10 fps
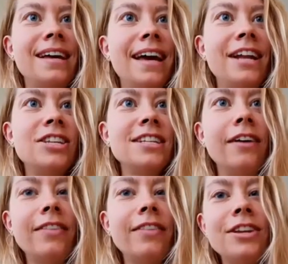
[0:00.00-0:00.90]
And it's
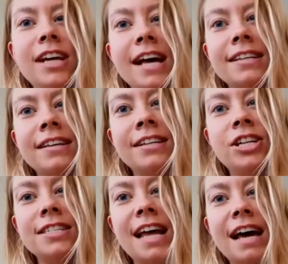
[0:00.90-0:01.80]
not that she has she
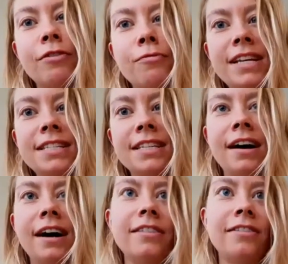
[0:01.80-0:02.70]
doesn't have a reason
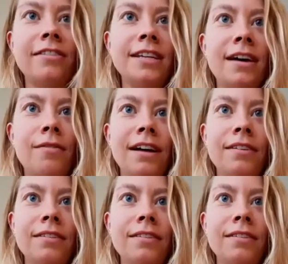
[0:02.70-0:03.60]
either to get
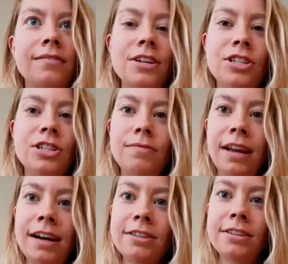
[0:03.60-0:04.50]
well. She
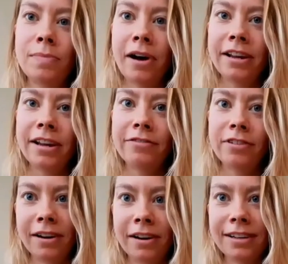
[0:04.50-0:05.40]
relies on her body for
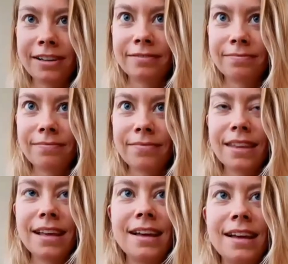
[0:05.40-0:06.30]
work.
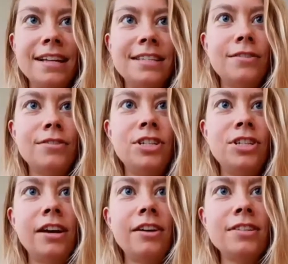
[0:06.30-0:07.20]
And so she
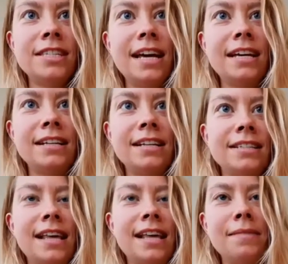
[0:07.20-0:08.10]

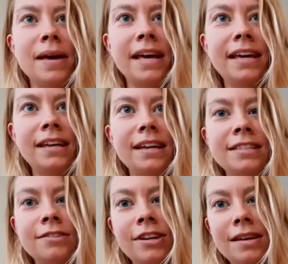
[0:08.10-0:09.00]
understands that pain
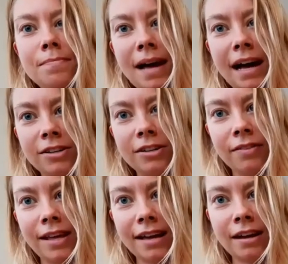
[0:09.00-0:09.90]
is going to impact on
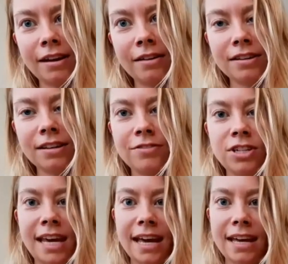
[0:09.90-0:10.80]
that. And if she
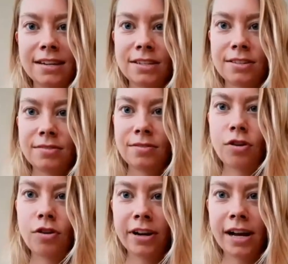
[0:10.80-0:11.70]
can't
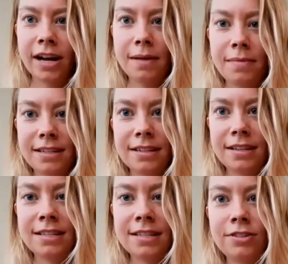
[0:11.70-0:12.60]
overcome it,
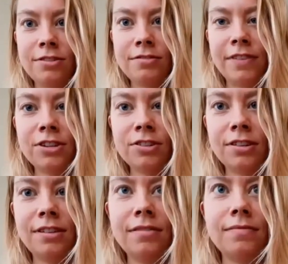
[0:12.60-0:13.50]
it's going to
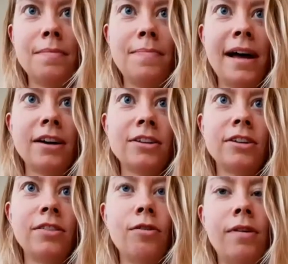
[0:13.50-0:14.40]
eventually impact on
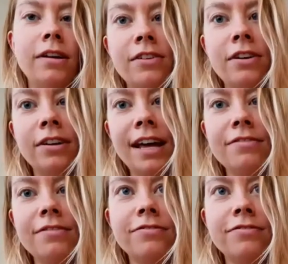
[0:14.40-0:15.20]
the quality of her life